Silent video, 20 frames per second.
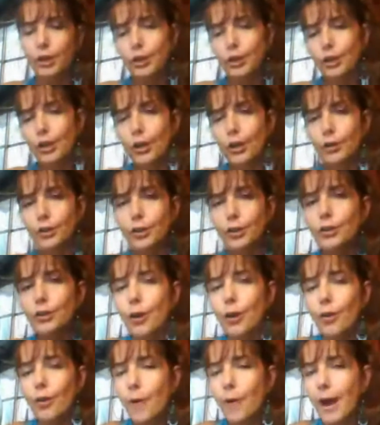You
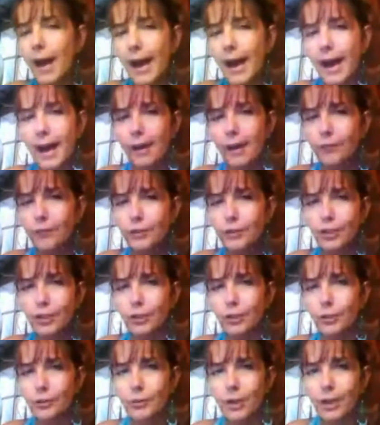don't have
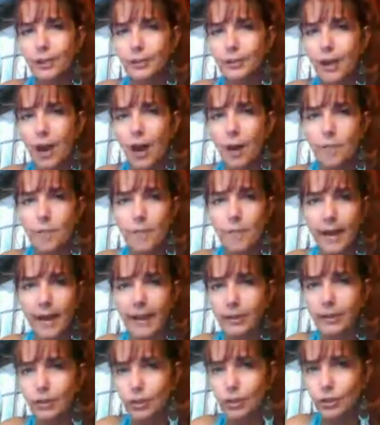to adopt
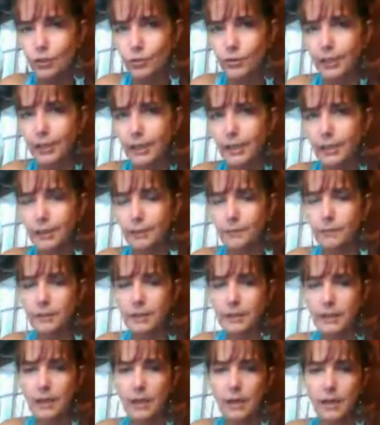
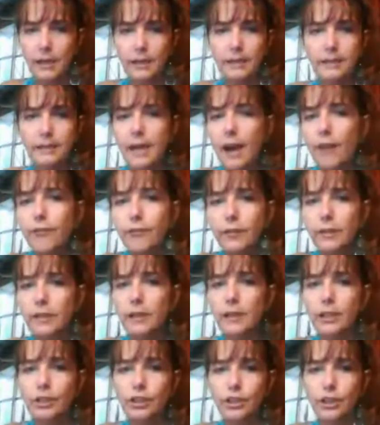mainstream's
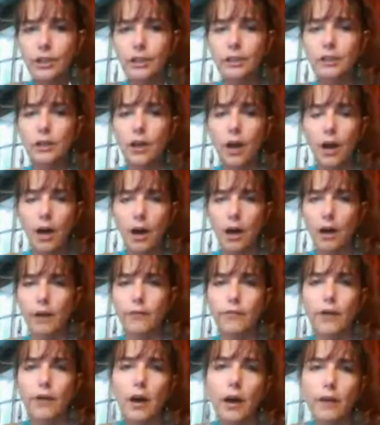definition
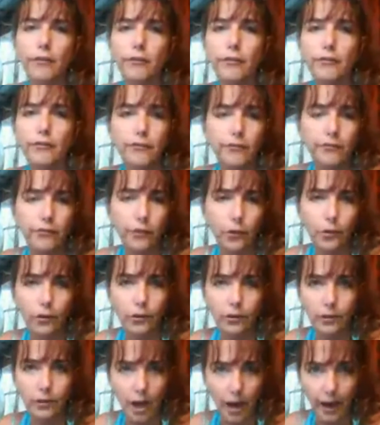of a
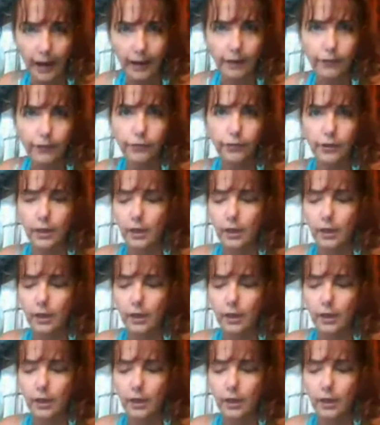full life.